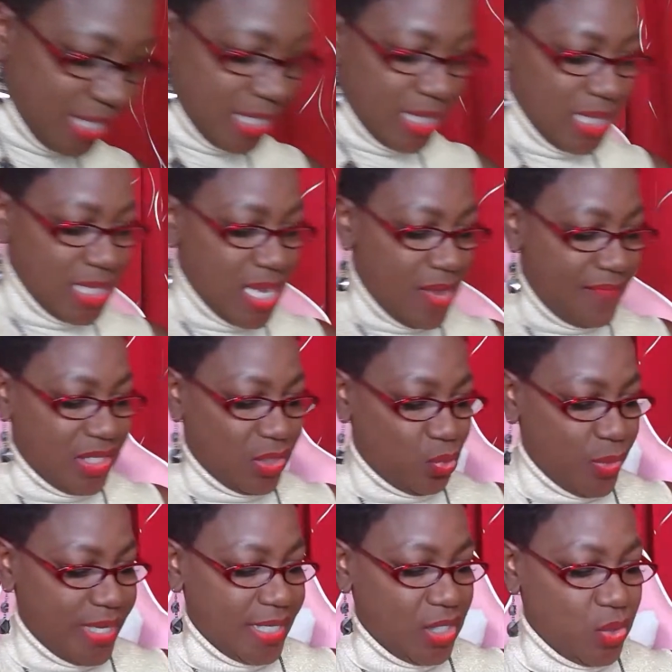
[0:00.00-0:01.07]
We love
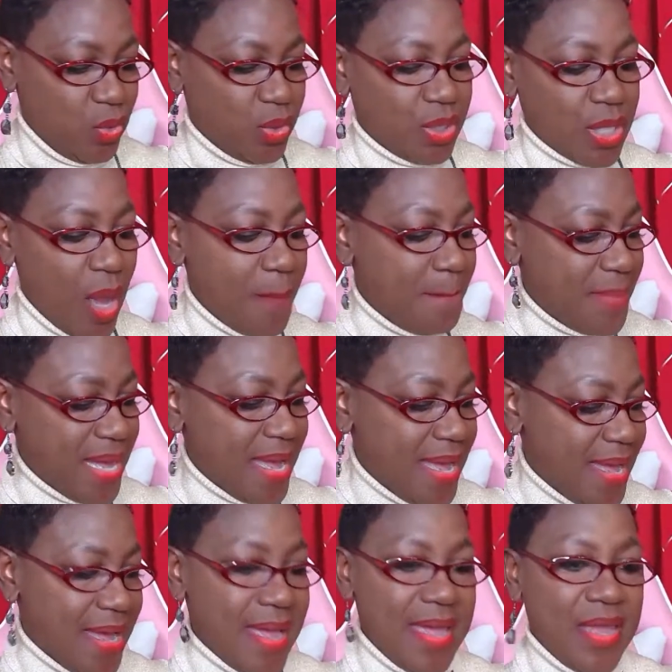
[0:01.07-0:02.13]
it when you stop
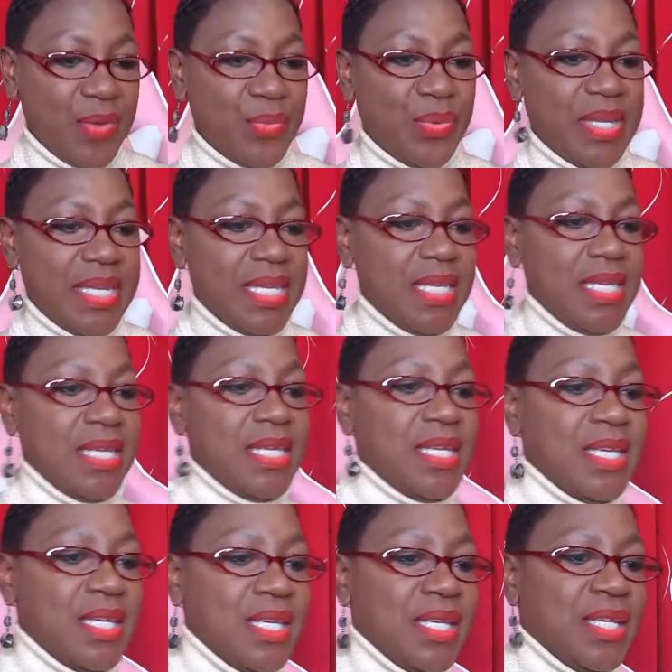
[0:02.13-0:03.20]
by. We
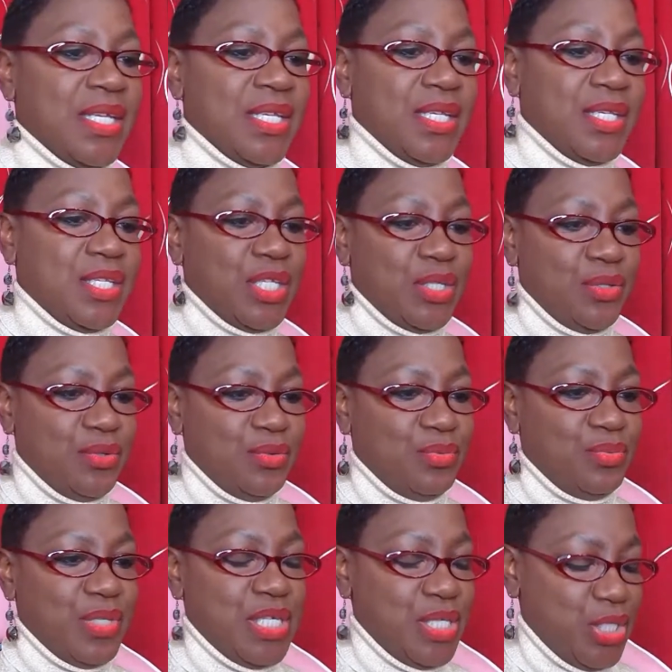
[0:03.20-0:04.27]

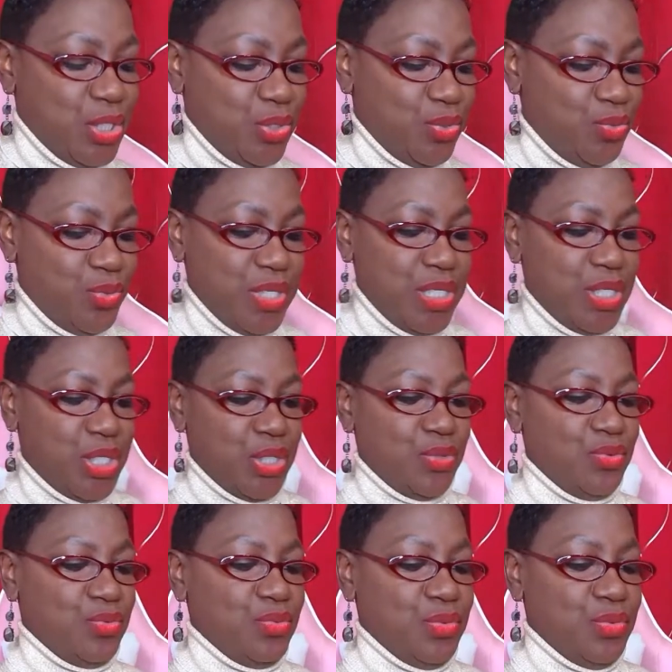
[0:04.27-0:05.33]
do. We do. We
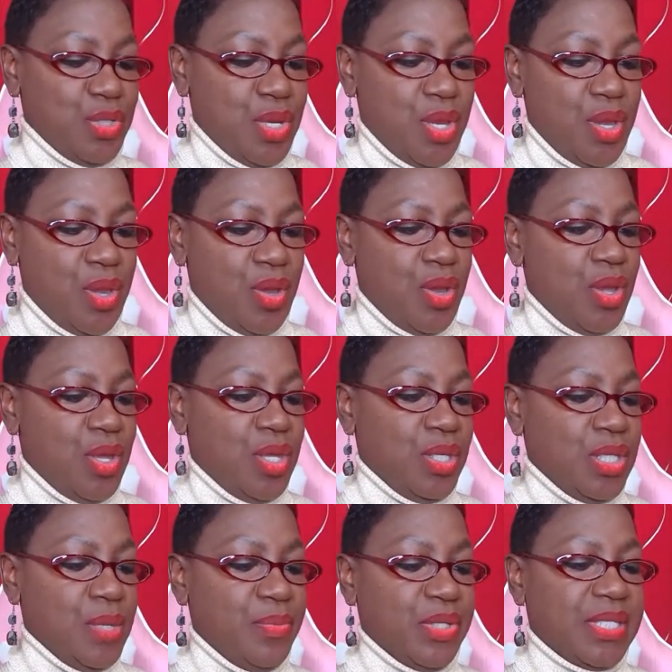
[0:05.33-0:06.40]
do.
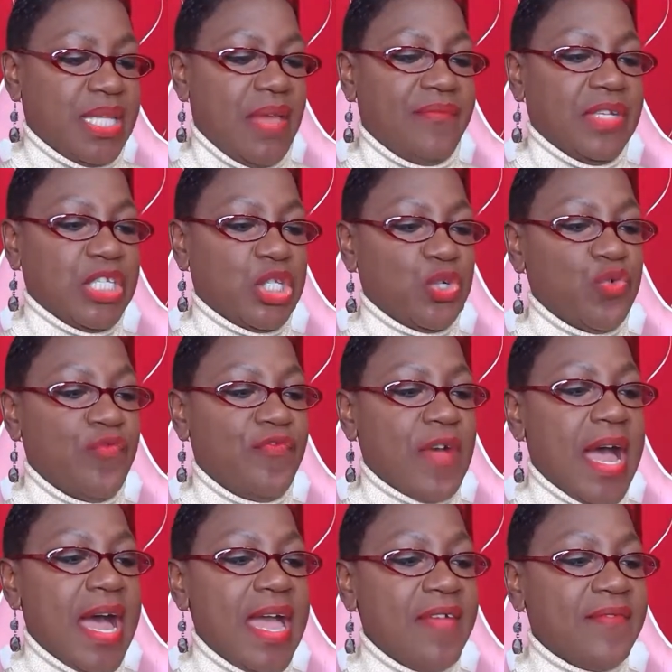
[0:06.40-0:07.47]
Number
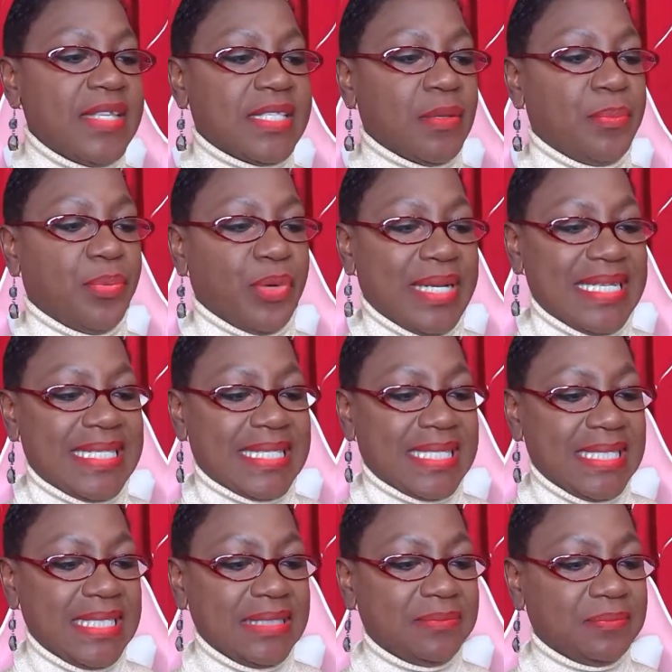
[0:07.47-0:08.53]
725 is a
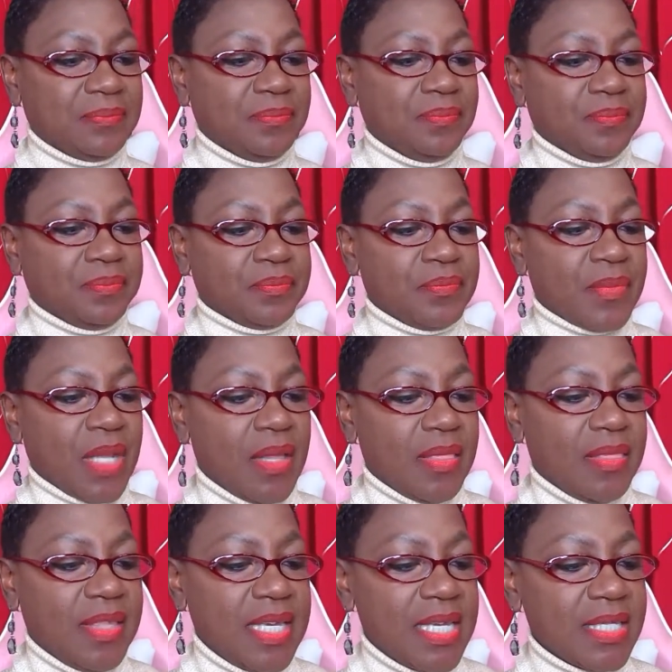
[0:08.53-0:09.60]
bracelet.
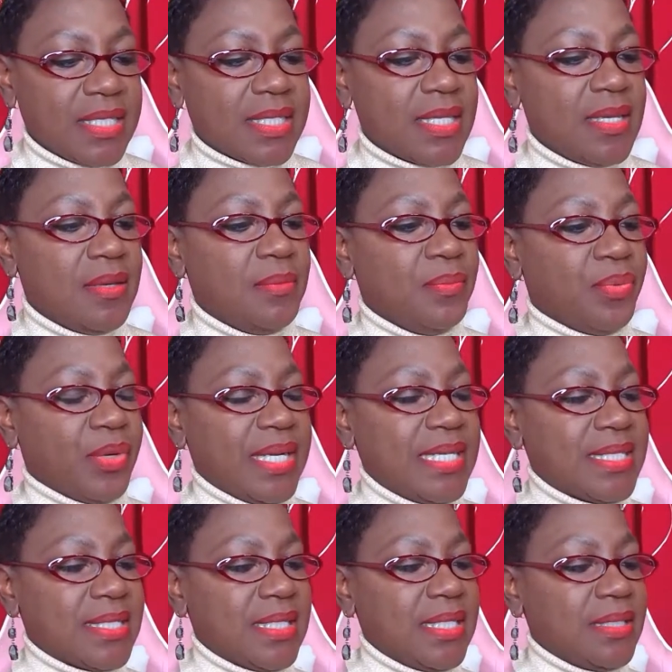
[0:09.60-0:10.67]
This
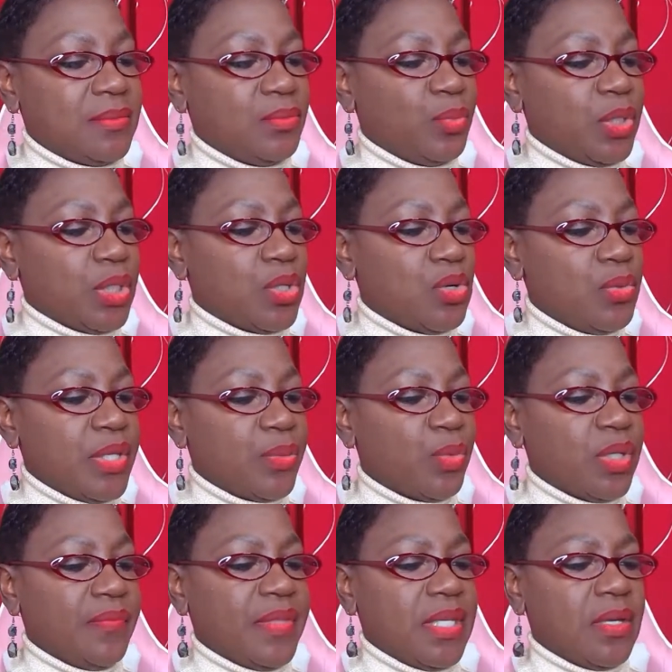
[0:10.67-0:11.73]
bracelet will go with
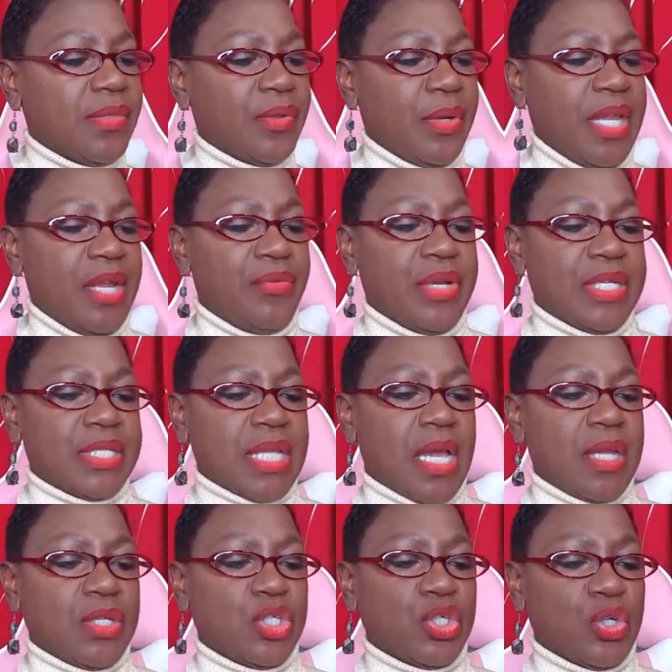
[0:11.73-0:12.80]
one of the other earrings
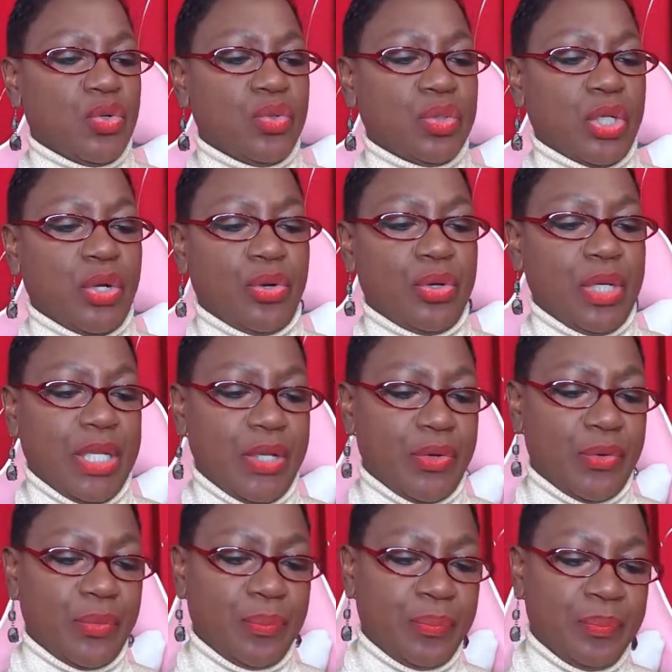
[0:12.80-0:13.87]
I showed
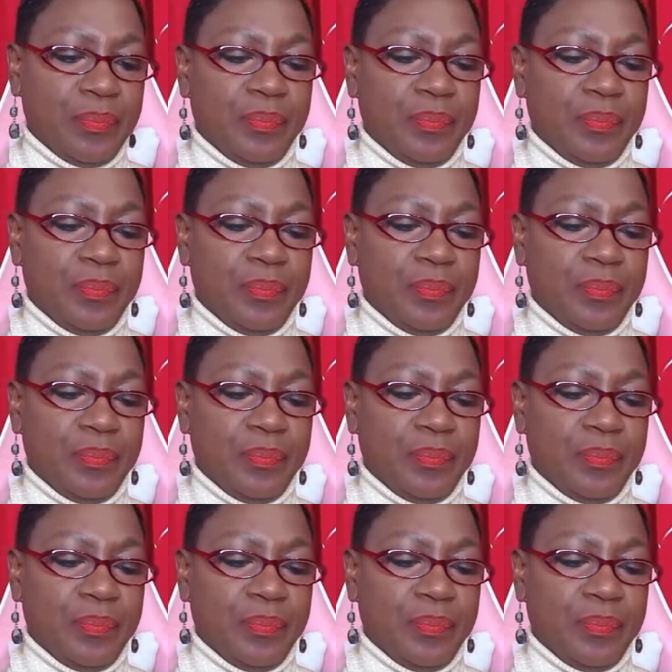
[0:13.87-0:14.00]
earlier.